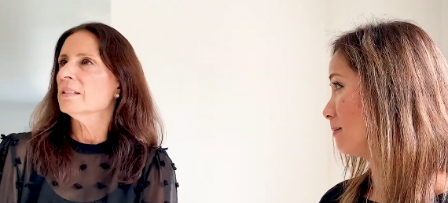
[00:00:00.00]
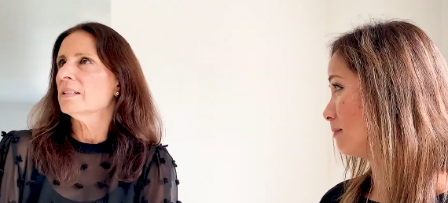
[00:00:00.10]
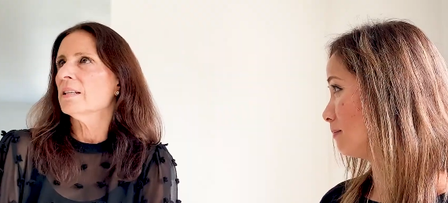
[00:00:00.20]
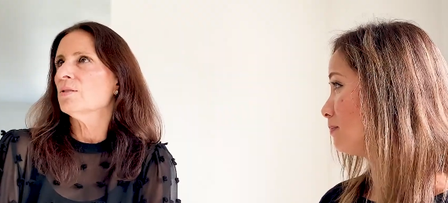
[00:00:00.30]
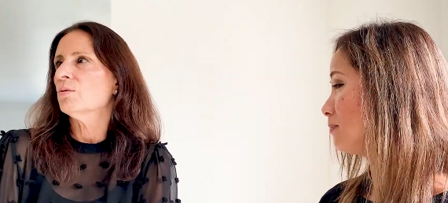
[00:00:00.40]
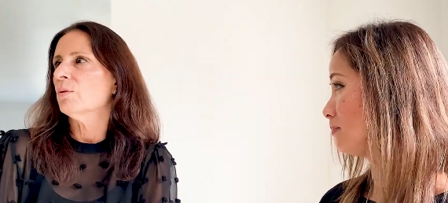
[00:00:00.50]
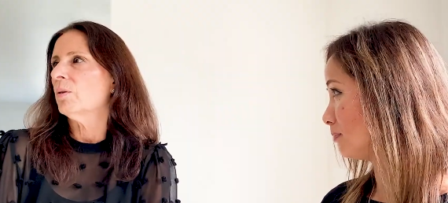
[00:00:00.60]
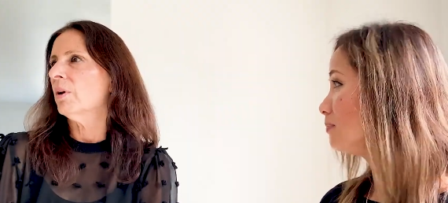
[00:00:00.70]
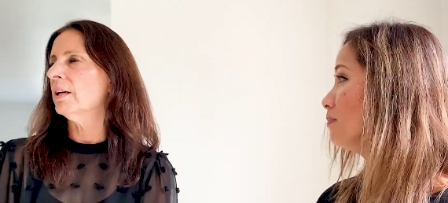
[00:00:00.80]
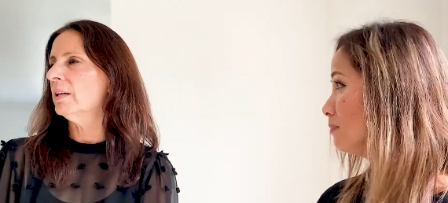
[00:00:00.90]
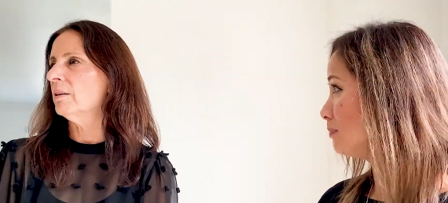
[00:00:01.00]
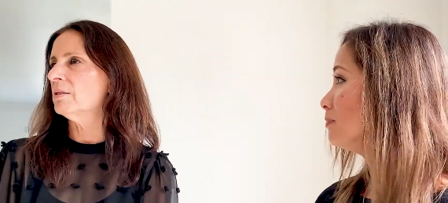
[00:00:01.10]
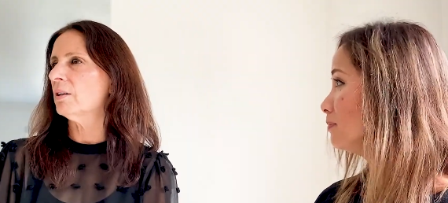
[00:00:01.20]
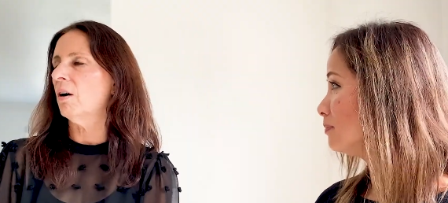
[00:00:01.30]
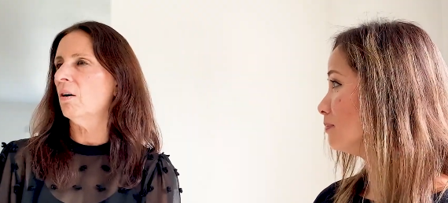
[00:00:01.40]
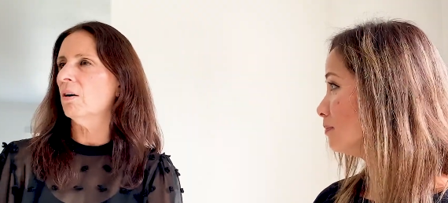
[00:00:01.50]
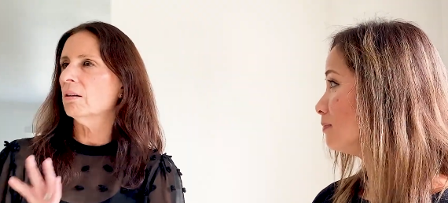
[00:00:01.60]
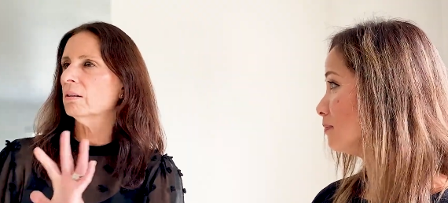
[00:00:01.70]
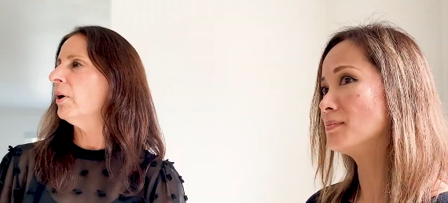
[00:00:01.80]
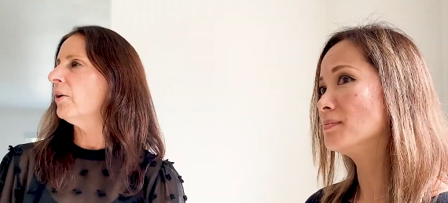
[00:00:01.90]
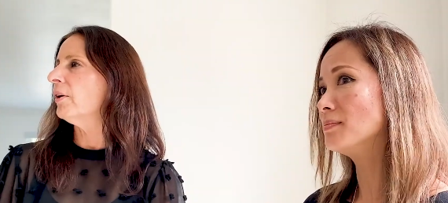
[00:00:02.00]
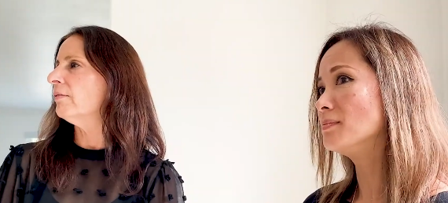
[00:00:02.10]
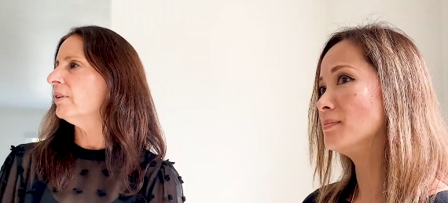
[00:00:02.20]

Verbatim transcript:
Speaker 1: an accessory, right? It's all part of